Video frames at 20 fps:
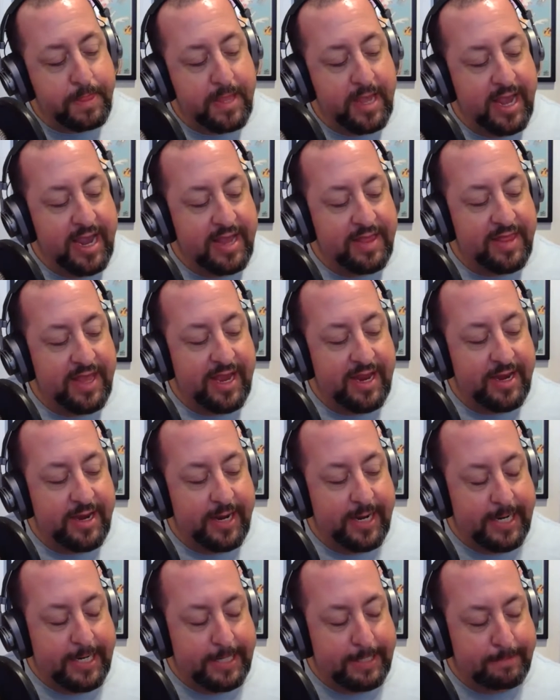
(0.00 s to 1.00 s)
And then,
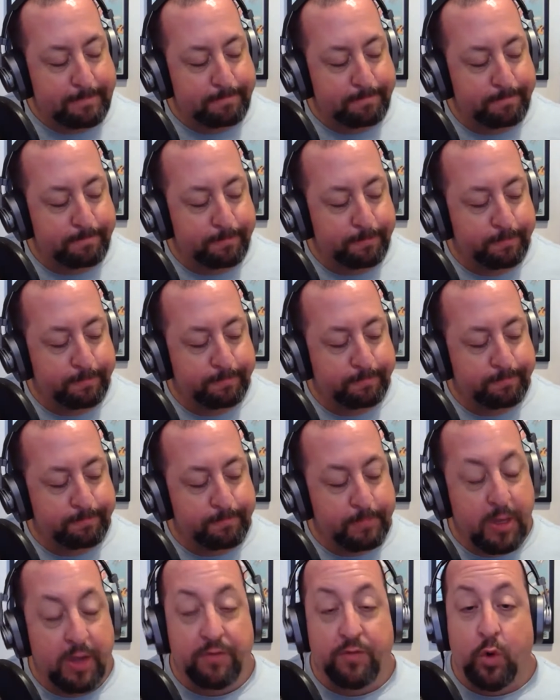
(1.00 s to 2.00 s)

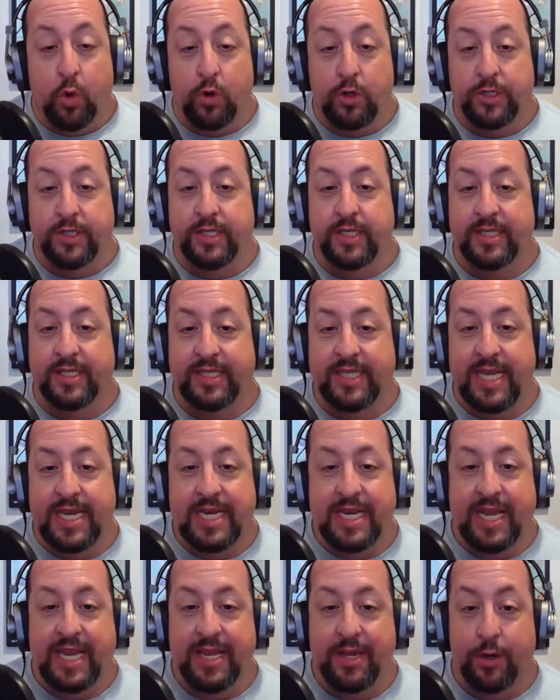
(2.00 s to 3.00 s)
of course,
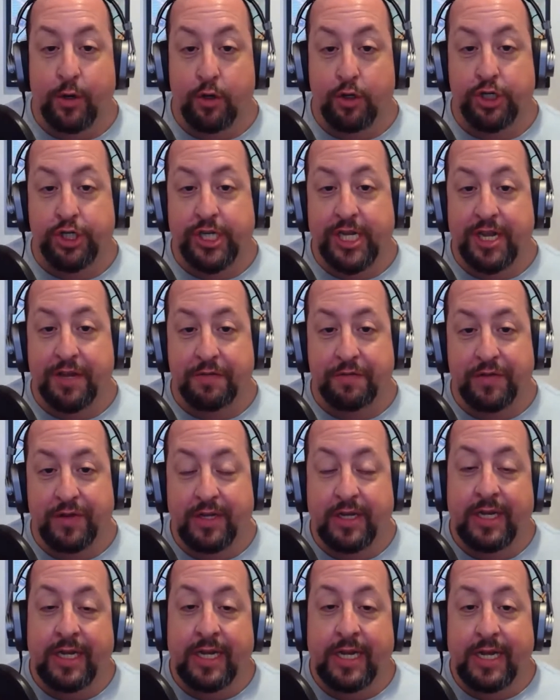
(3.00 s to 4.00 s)
Cindy or Shiv,
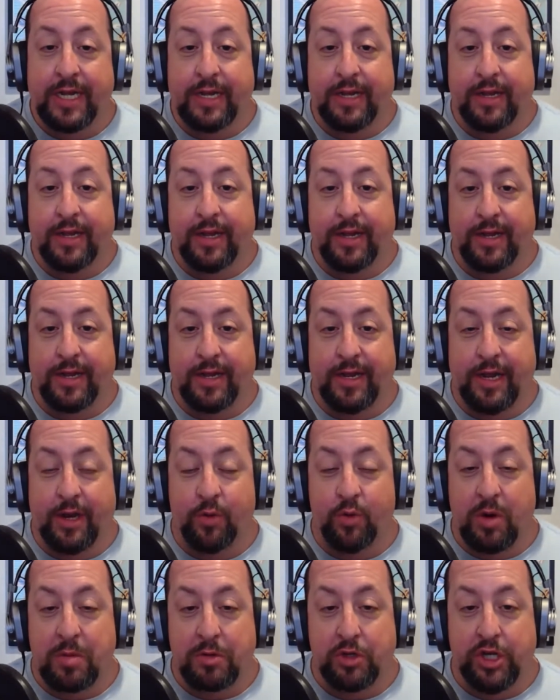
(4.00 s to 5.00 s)

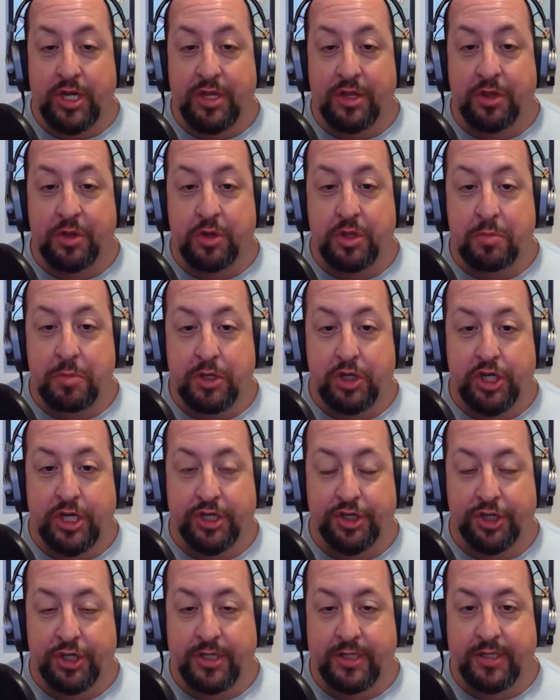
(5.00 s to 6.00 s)
rummaging through the
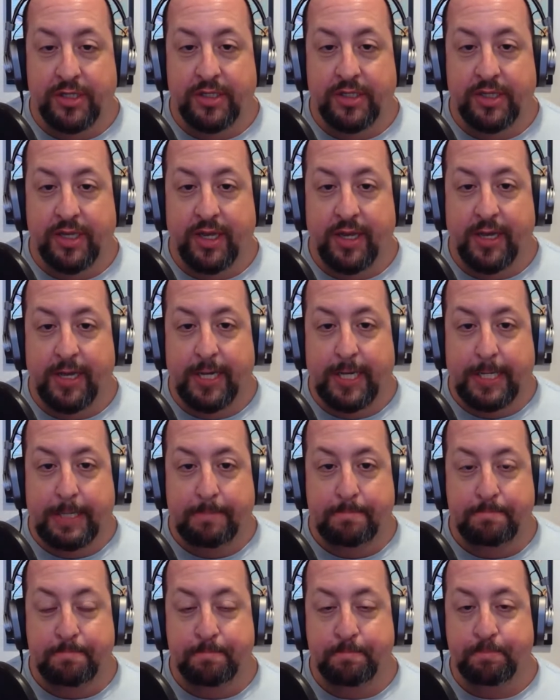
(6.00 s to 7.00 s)
magician's,
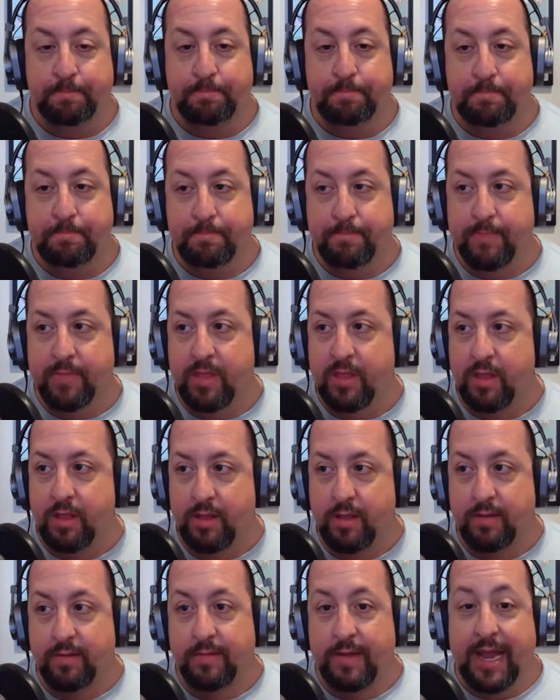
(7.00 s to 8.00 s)

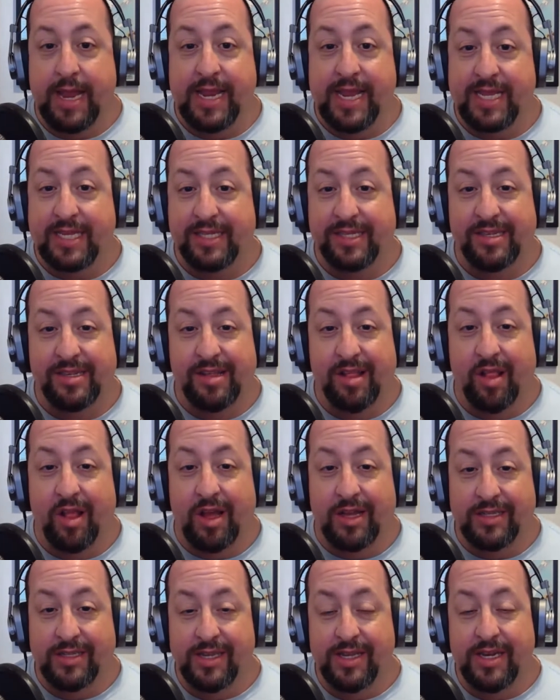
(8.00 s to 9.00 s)
I guess,
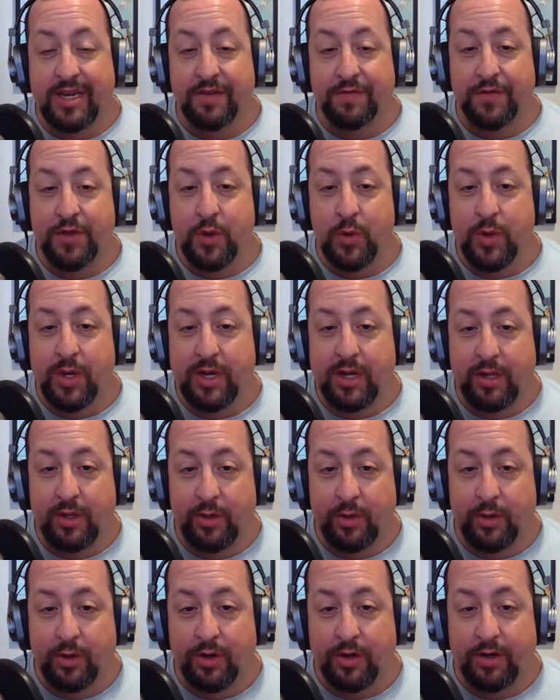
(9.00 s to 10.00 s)
closet, if you will,
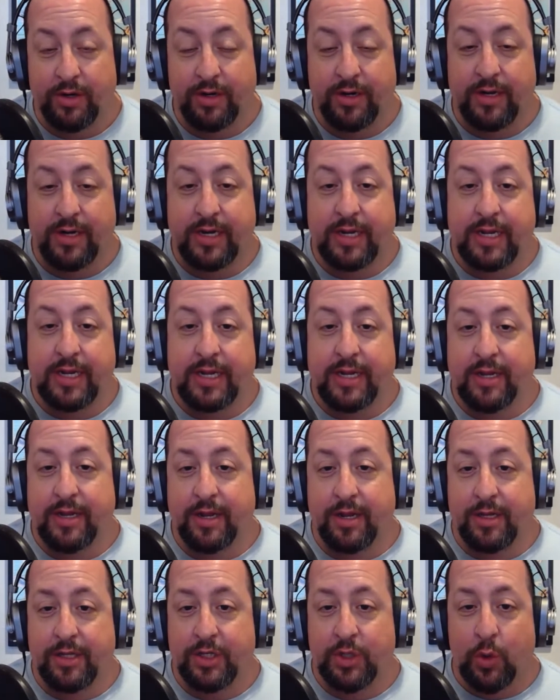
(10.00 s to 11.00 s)
or
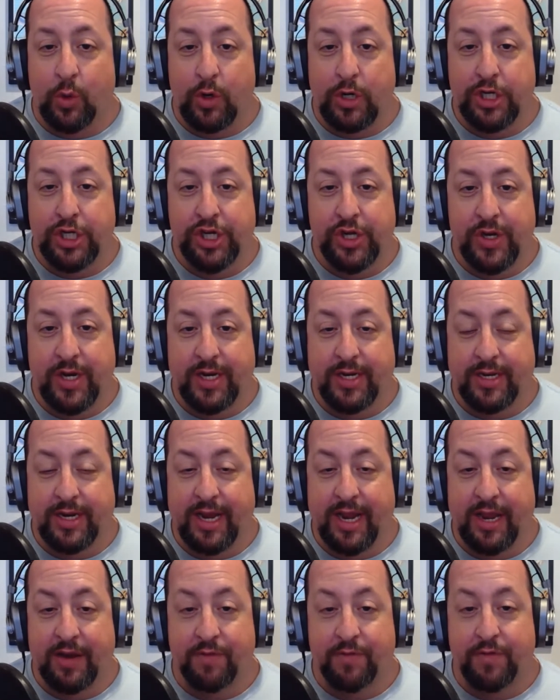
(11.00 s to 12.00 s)
storage unit,
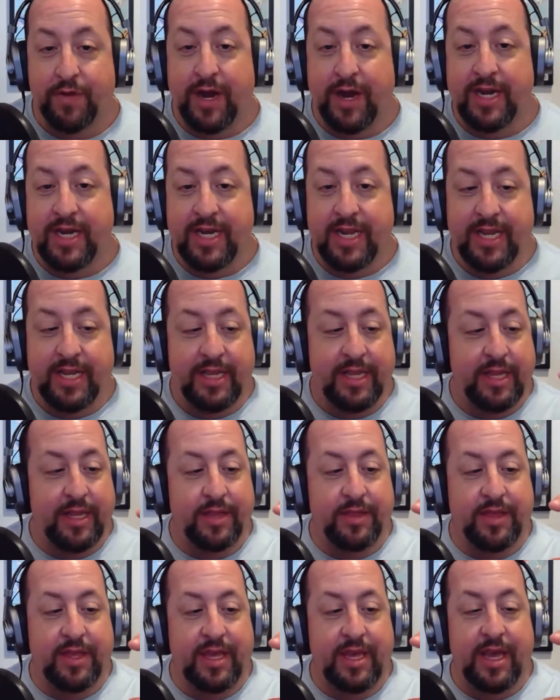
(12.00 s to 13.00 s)
and finding
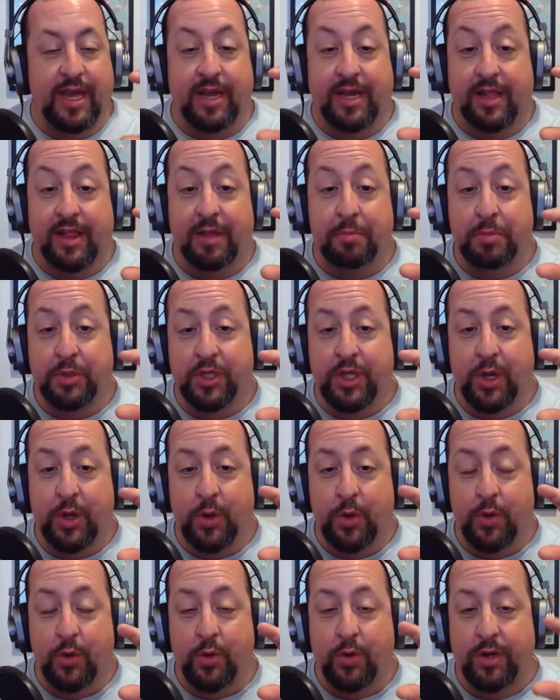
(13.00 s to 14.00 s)
the
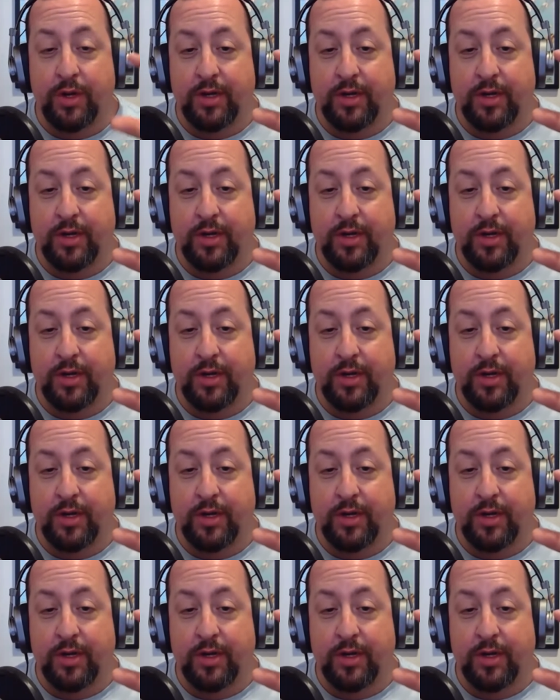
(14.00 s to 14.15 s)
Eclipso